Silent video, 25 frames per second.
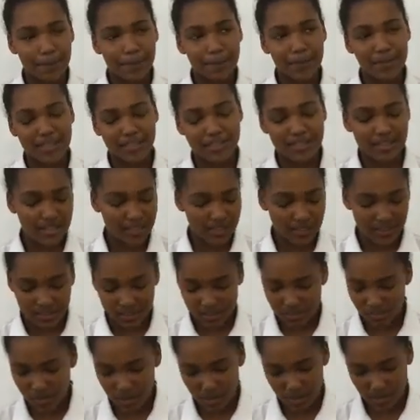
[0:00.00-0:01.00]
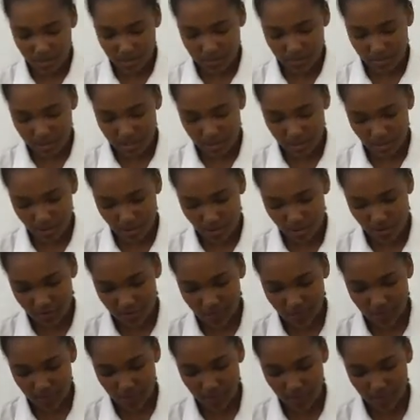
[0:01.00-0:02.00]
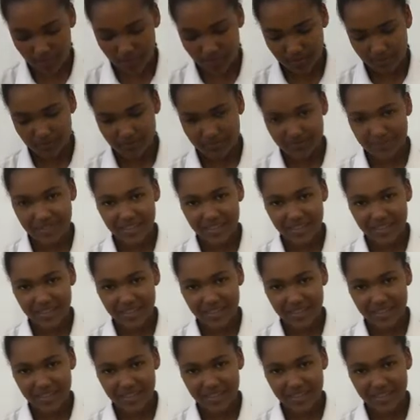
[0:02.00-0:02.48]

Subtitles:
but didn't prompt me to confirm.